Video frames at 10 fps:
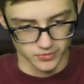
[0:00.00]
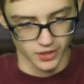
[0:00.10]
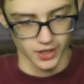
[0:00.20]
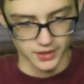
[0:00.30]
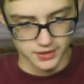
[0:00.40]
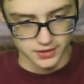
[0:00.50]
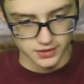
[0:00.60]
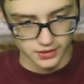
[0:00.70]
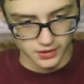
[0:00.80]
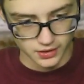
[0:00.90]

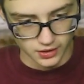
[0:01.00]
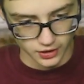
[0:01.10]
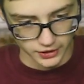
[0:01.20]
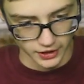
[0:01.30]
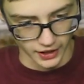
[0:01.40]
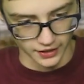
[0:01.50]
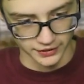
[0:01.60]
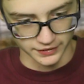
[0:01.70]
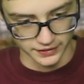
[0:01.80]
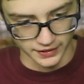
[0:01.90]
Nice. Okay, I
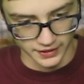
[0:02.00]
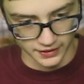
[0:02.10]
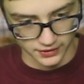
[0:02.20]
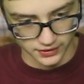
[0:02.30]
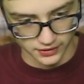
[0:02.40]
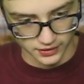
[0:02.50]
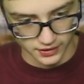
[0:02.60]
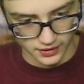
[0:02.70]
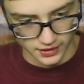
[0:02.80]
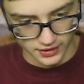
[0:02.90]
think this,
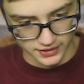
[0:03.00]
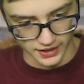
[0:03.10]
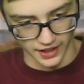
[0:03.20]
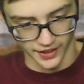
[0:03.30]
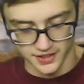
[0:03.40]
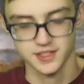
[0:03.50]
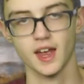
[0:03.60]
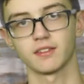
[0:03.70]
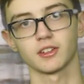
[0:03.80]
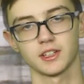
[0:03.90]
yeah, that's
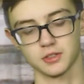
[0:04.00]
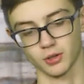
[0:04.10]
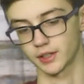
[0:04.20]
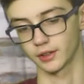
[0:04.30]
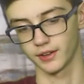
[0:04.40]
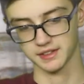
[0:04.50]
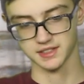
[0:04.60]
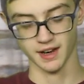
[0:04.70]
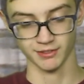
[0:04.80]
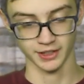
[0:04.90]
definitely Torkjell. That's
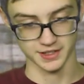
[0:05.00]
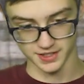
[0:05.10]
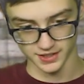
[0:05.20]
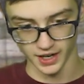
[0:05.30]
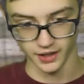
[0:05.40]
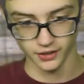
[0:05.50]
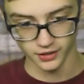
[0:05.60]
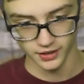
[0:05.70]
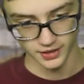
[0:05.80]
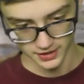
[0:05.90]
definitely his
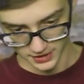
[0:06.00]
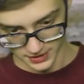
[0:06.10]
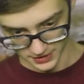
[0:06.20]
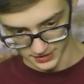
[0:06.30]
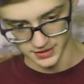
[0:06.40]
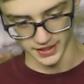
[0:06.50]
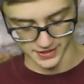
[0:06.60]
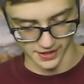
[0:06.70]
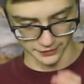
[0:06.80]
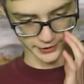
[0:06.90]
style.
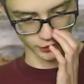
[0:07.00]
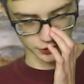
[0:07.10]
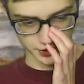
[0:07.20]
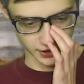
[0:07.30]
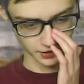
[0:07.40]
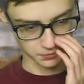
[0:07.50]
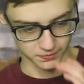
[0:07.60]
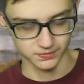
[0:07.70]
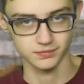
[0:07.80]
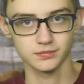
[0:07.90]
That definitely looks like him.
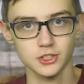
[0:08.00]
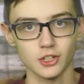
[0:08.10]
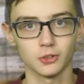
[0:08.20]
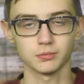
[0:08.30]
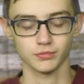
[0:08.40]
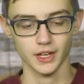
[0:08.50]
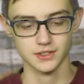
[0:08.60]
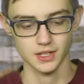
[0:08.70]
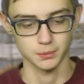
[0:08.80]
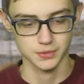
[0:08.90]
So,
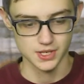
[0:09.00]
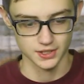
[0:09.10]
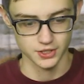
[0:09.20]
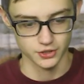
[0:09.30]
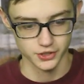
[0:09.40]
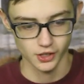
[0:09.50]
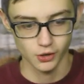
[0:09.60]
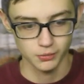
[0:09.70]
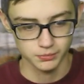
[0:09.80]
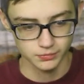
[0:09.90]
that's him, six years ago.
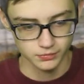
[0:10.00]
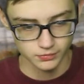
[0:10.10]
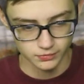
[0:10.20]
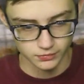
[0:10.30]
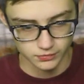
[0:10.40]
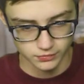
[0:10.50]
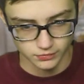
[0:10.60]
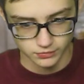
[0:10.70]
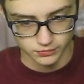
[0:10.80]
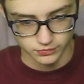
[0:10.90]

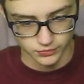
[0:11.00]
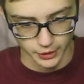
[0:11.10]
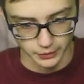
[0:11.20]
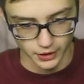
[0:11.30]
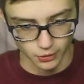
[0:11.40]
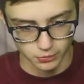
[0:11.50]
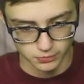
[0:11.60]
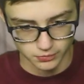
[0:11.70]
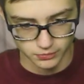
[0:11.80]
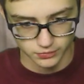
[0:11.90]
There we go.
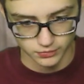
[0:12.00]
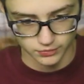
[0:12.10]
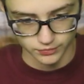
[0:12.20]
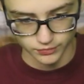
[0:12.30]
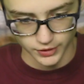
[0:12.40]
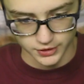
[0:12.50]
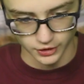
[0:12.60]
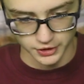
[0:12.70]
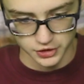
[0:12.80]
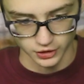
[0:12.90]
It's
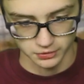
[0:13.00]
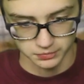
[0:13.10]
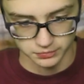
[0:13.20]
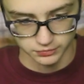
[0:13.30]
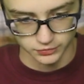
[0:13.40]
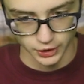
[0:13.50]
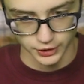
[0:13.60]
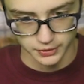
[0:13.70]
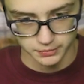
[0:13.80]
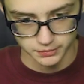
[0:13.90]
glitching, really.